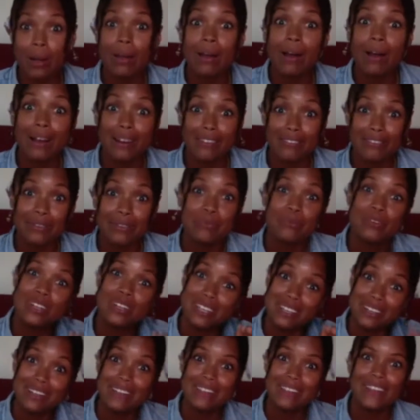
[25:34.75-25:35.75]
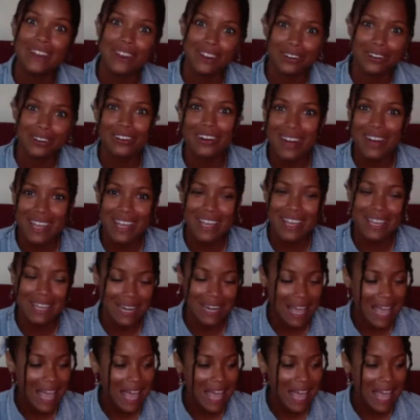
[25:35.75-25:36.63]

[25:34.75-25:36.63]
card from when you're in 3rd grade.